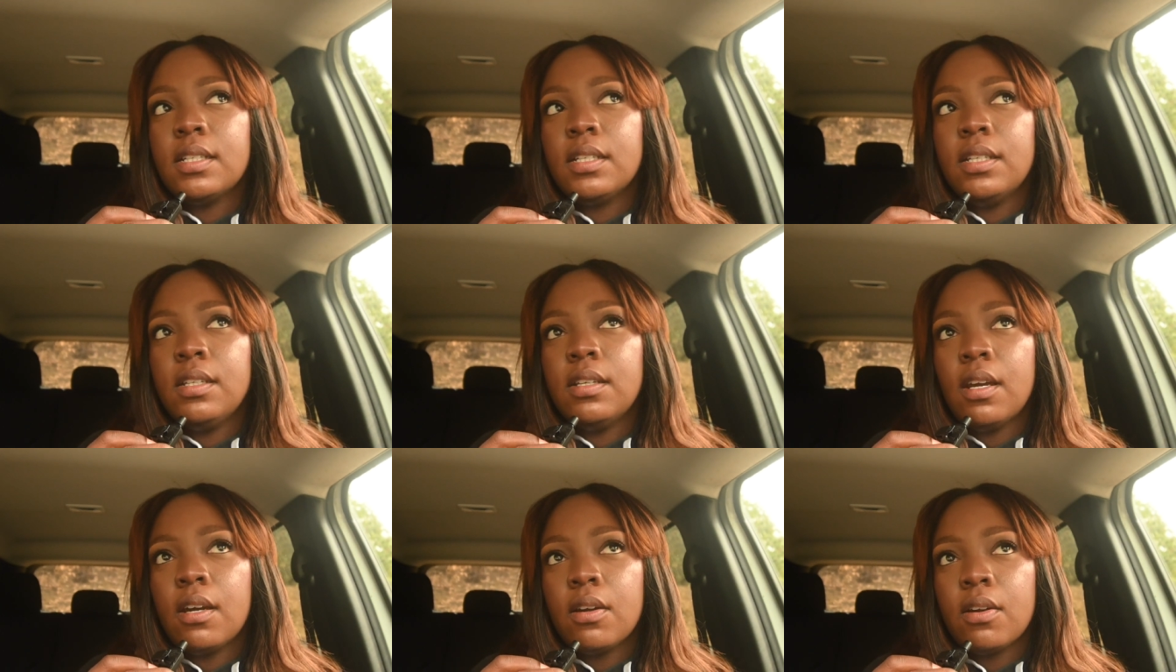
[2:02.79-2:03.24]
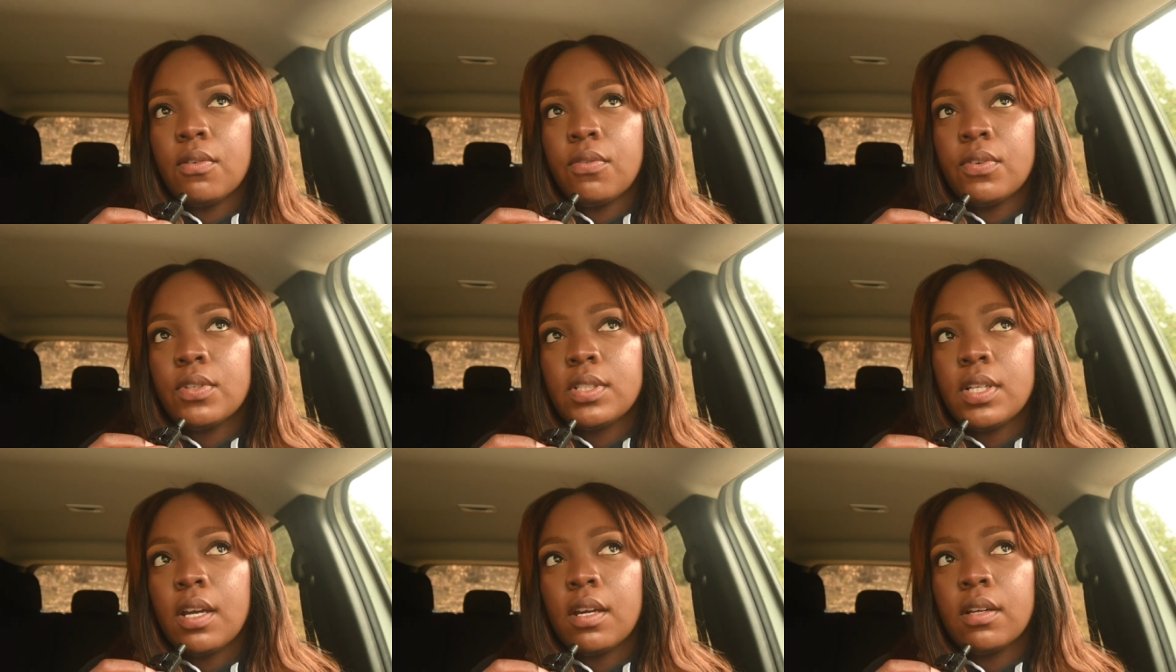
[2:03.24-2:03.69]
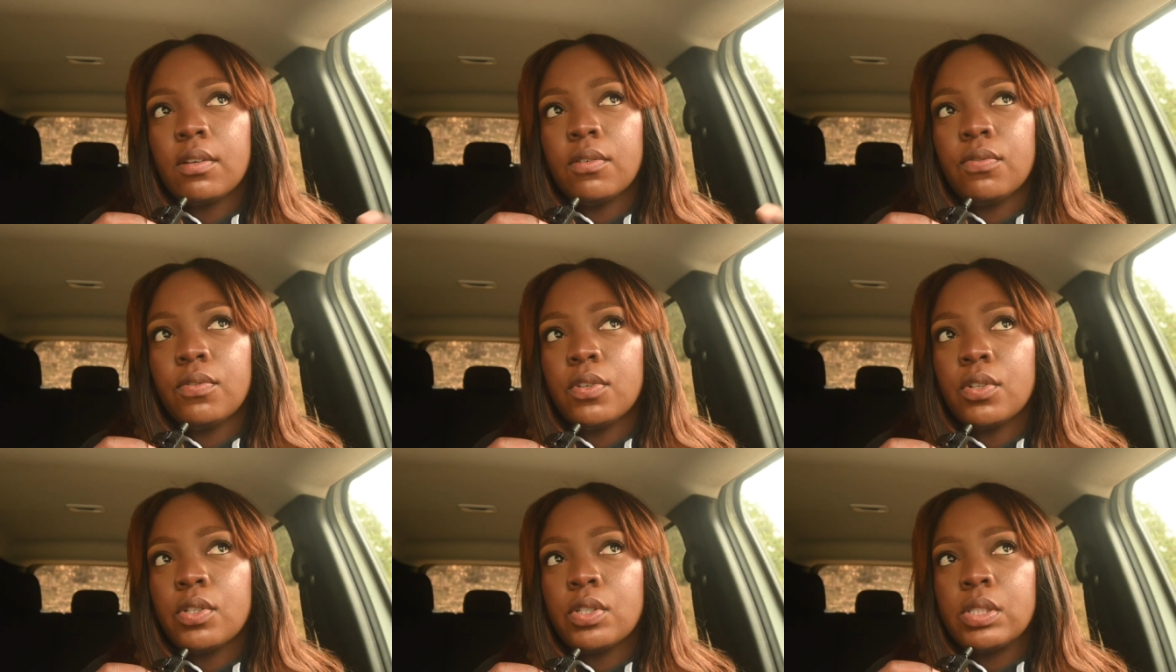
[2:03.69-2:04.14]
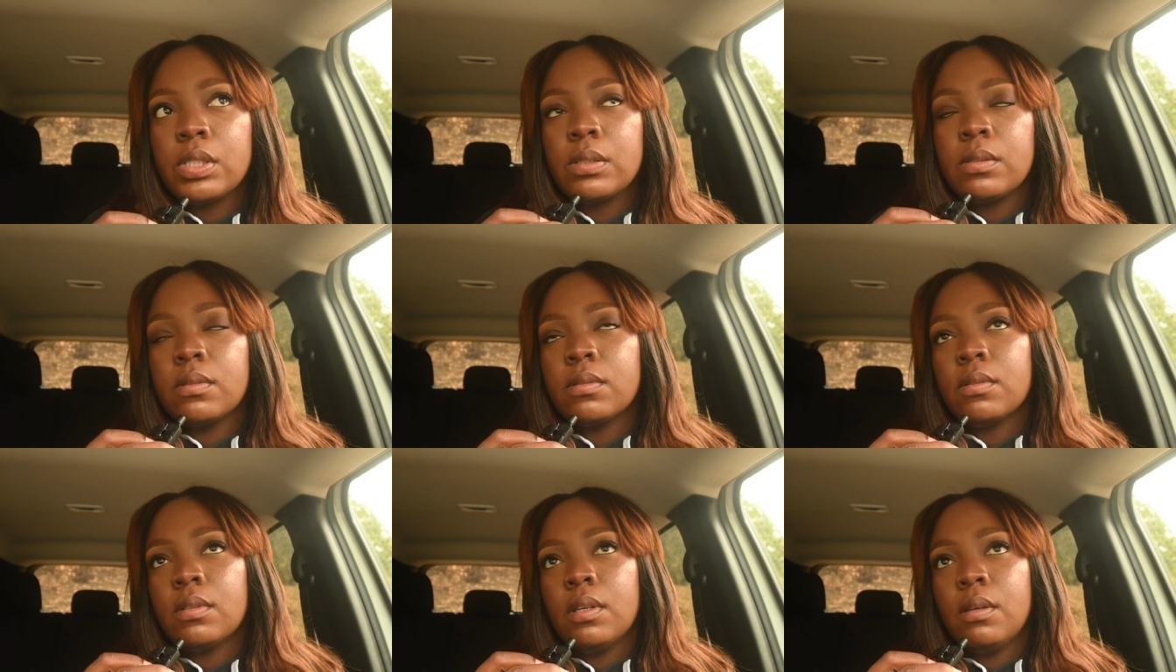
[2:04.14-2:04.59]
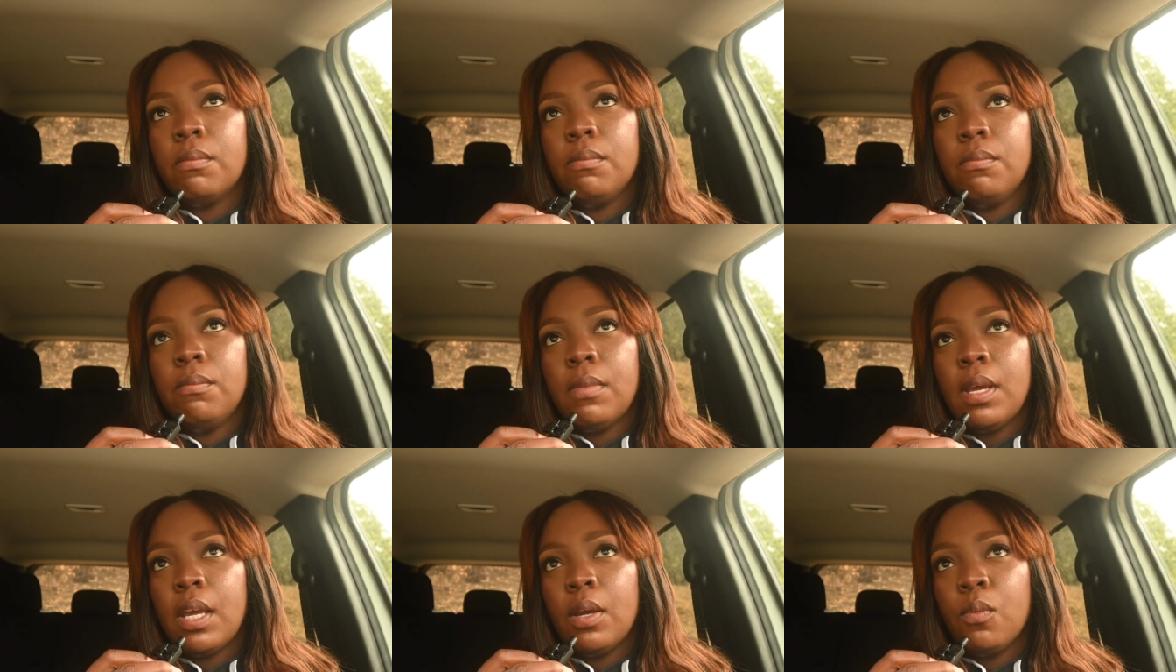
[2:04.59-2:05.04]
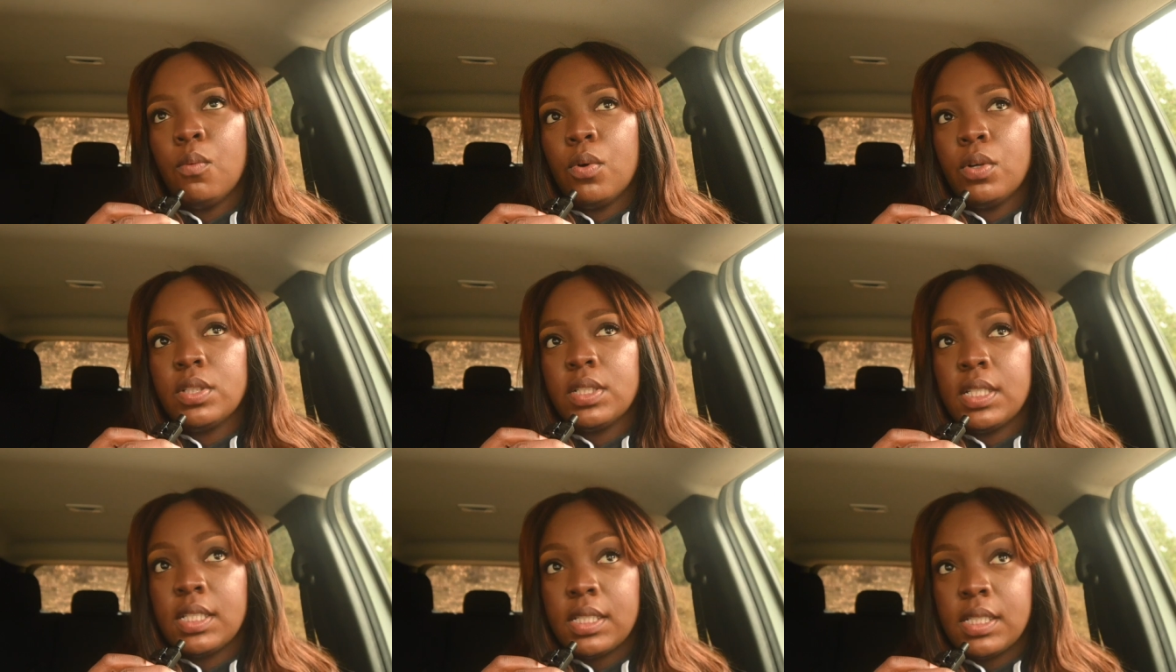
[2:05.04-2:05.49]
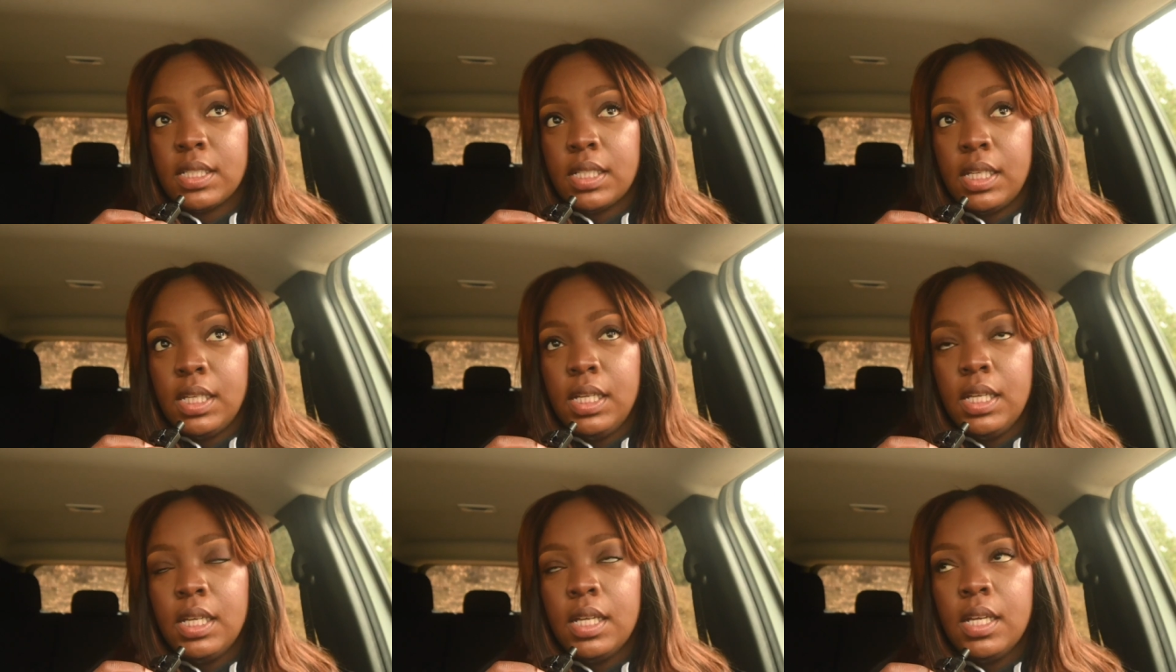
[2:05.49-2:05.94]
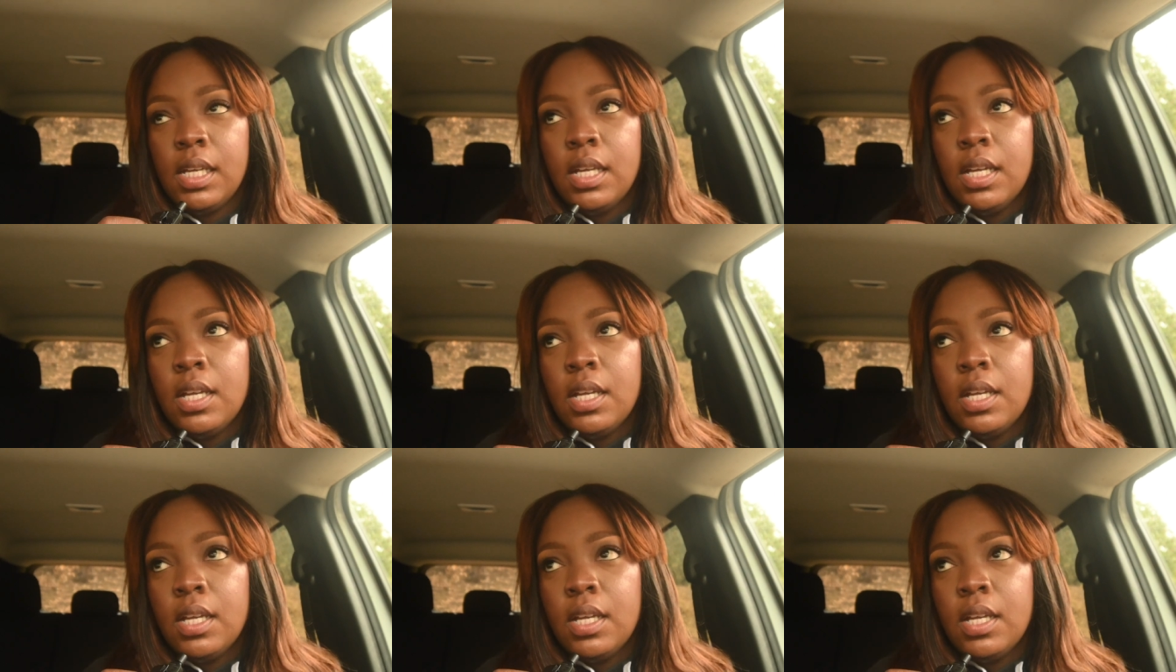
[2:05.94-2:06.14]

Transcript: younger photographers may want to see.